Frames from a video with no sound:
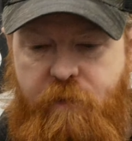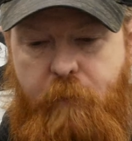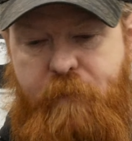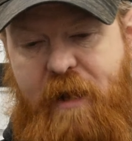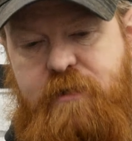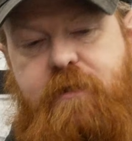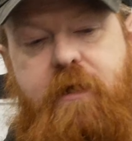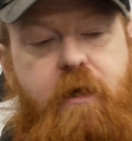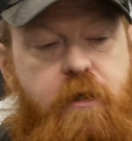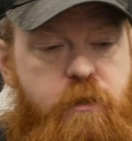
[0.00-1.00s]
the best.
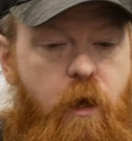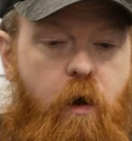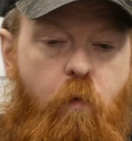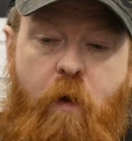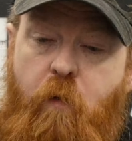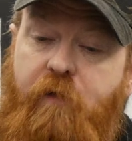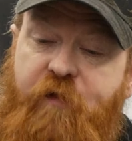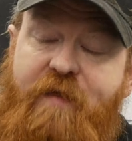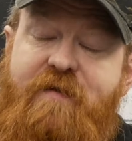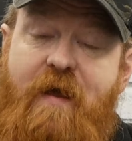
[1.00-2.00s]
So we will
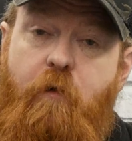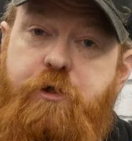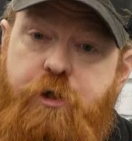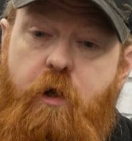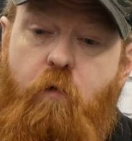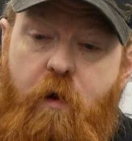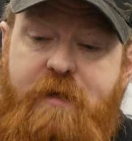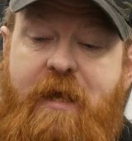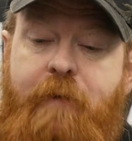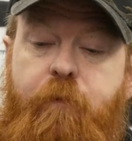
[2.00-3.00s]
take this out and show you what
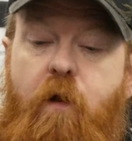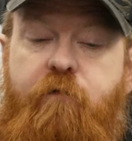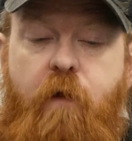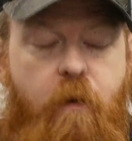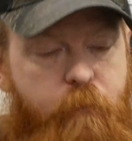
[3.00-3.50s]
it's capable of,